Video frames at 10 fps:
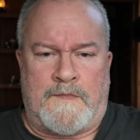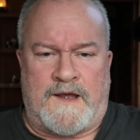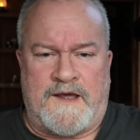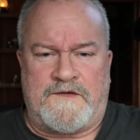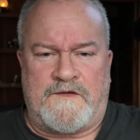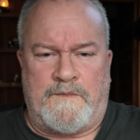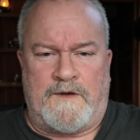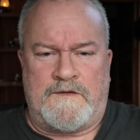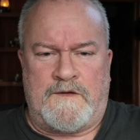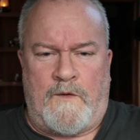I guess you're
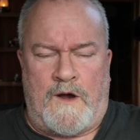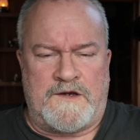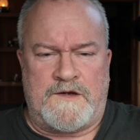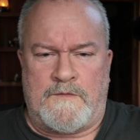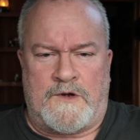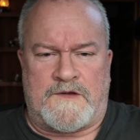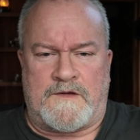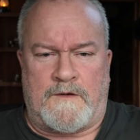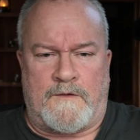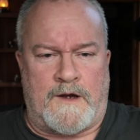supposed to wash them once
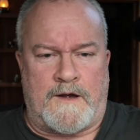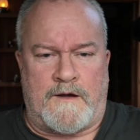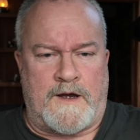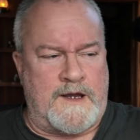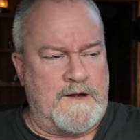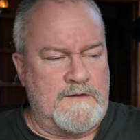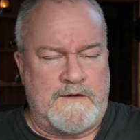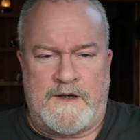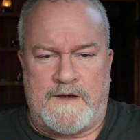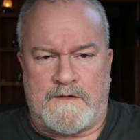in a while. I
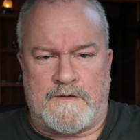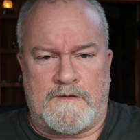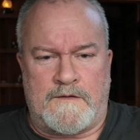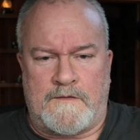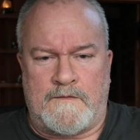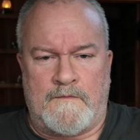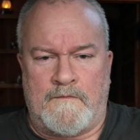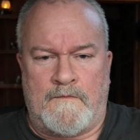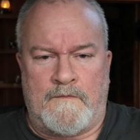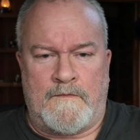don't know.
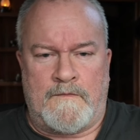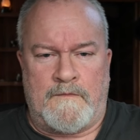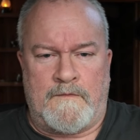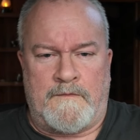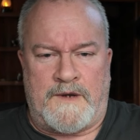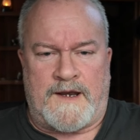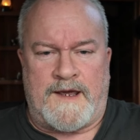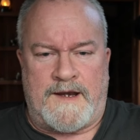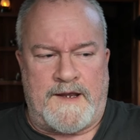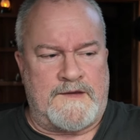But I
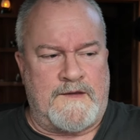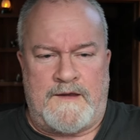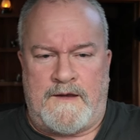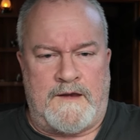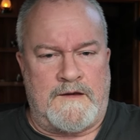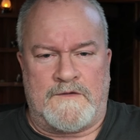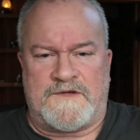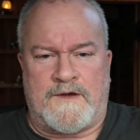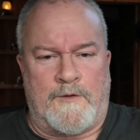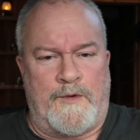got to get there. ain't no
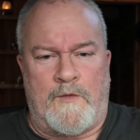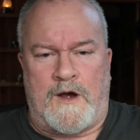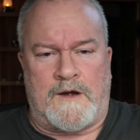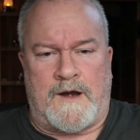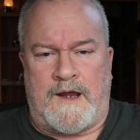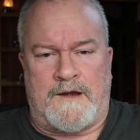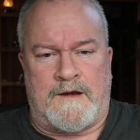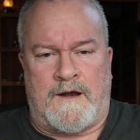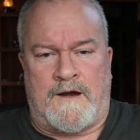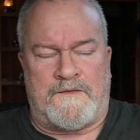soap and water getting
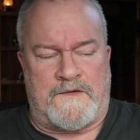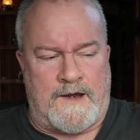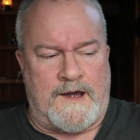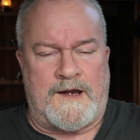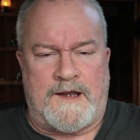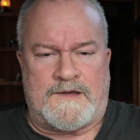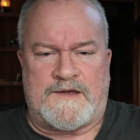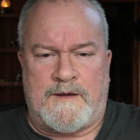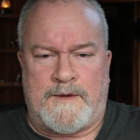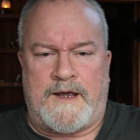it off. So I got to get
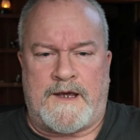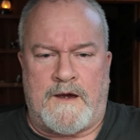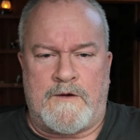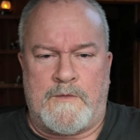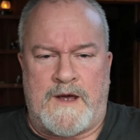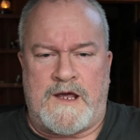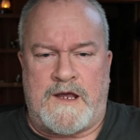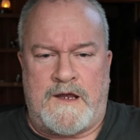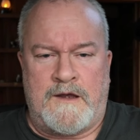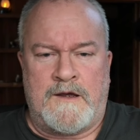some of that
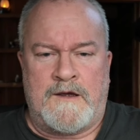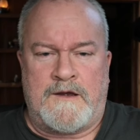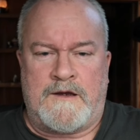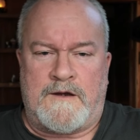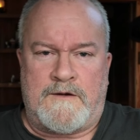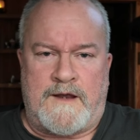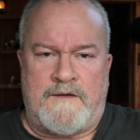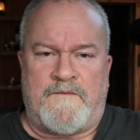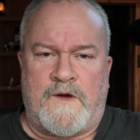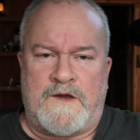Comay, you know,
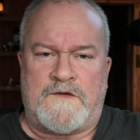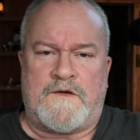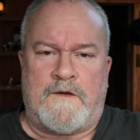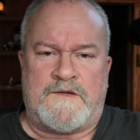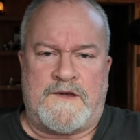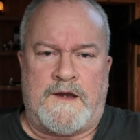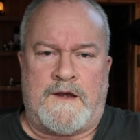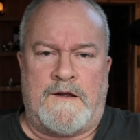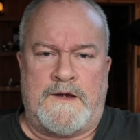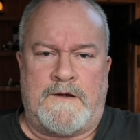that French sink
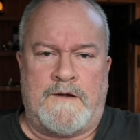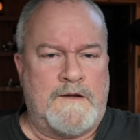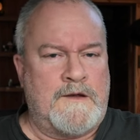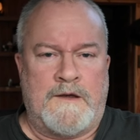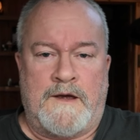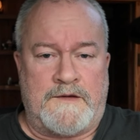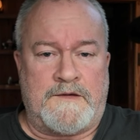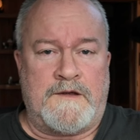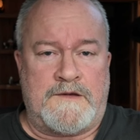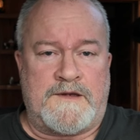cleaner. That's
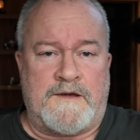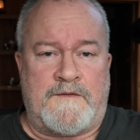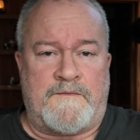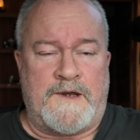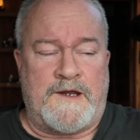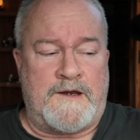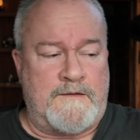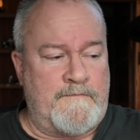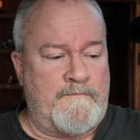good stuff, man.